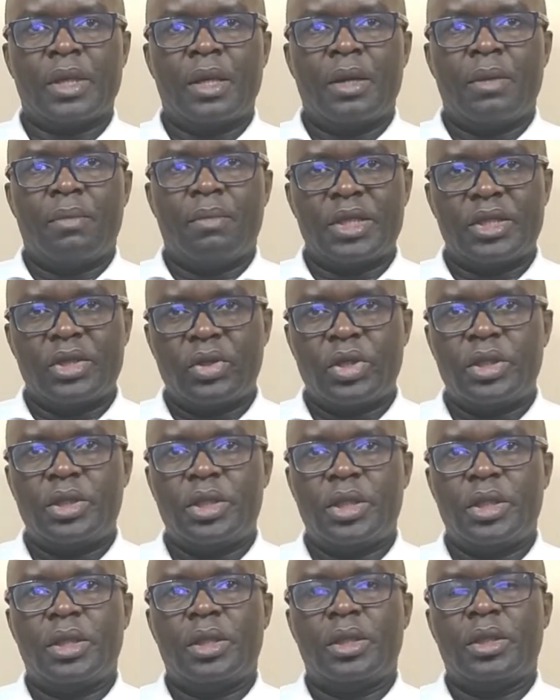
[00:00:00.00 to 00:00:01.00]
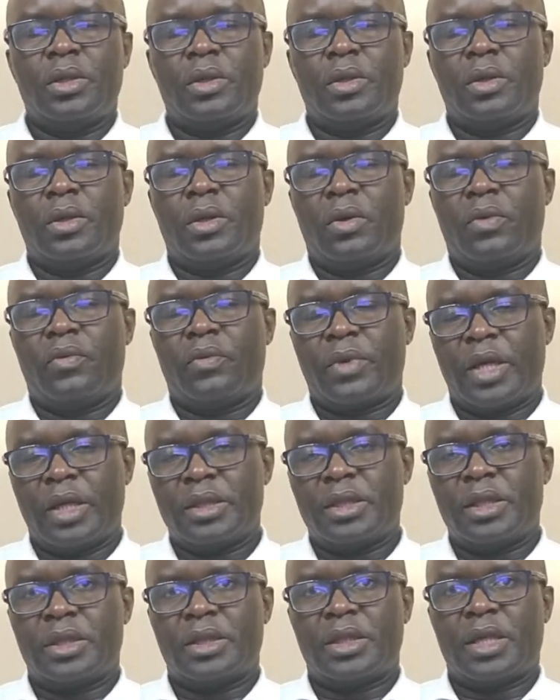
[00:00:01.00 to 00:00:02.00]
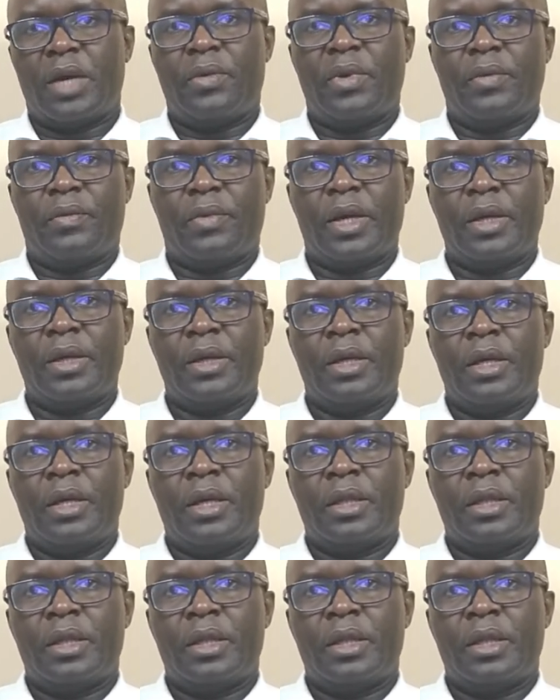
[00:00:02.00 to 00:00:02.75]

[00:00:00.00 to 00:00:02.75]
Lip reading: Majority of cases, however,